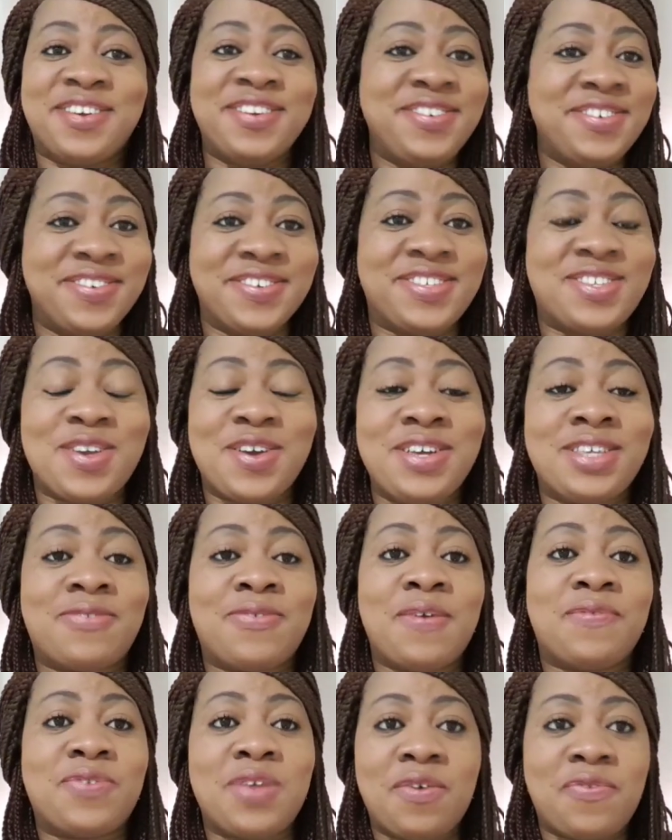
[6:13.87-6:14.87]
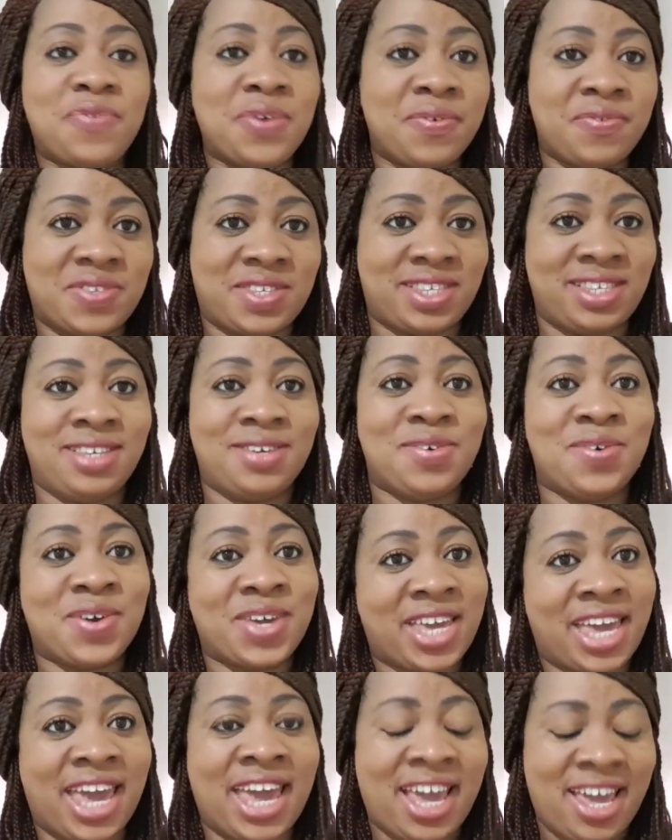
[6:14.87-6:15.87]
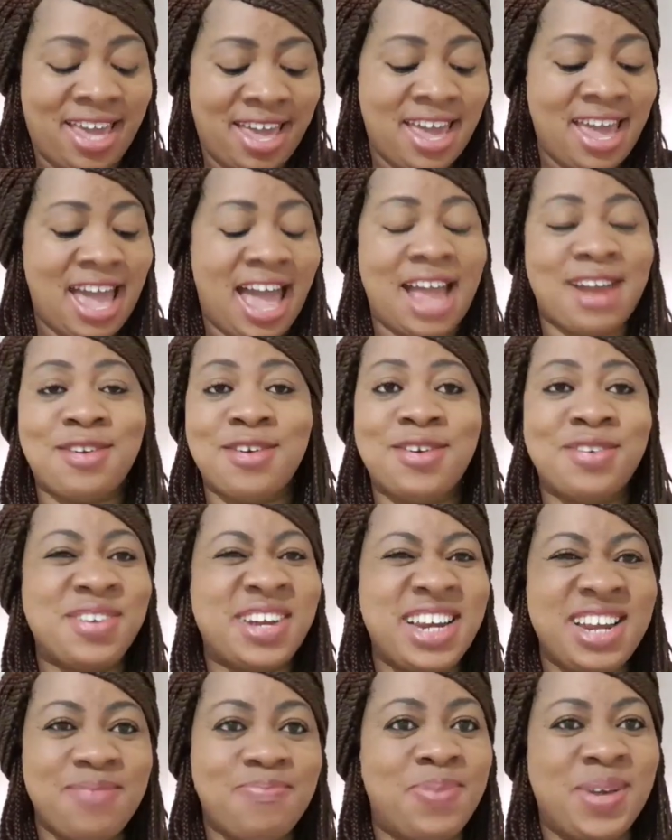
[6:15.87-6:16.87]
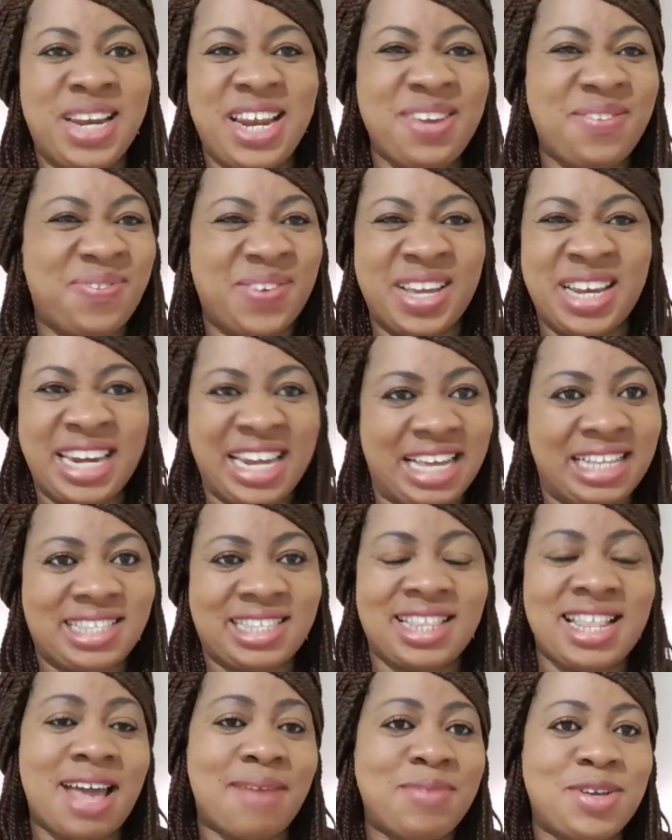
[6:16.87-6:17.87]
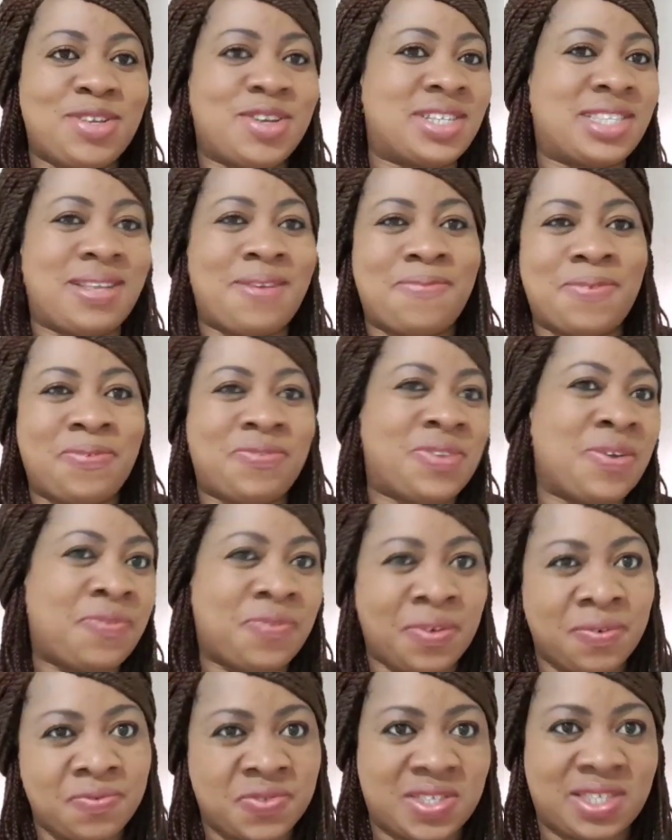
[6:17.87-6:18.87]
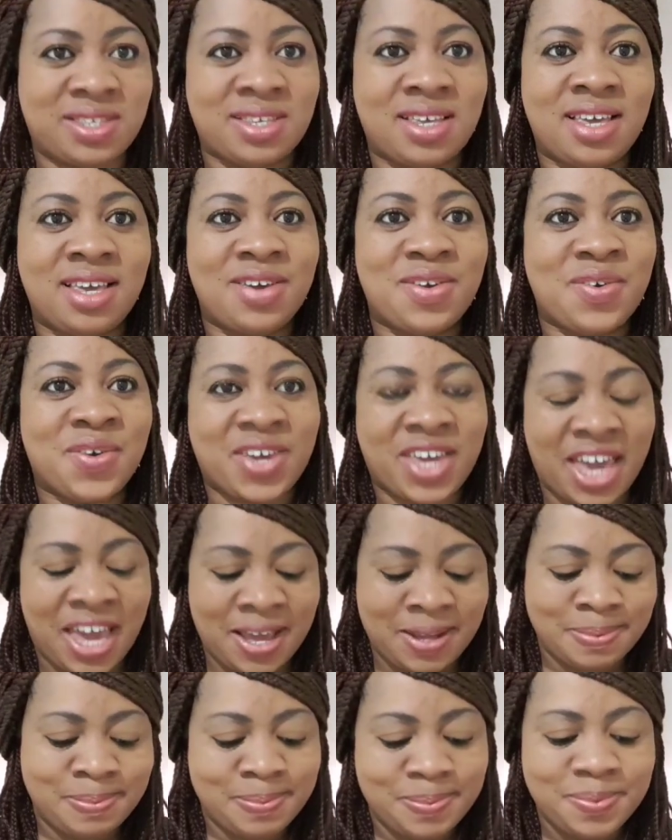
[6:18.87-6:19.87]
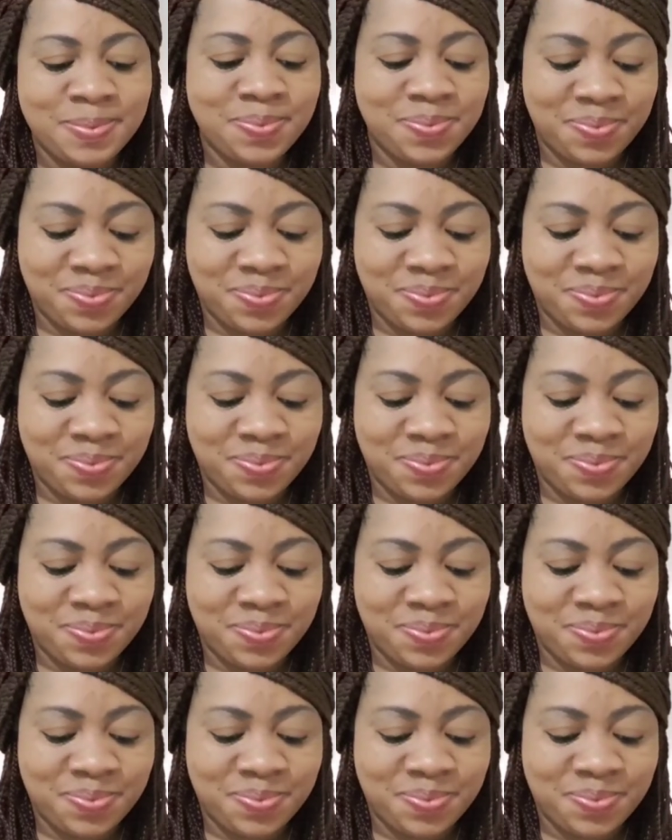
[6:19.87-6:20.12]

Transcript: don't know. So it's 50-50, okay? I don't really believe in it. Let me just say 50-50. Okay.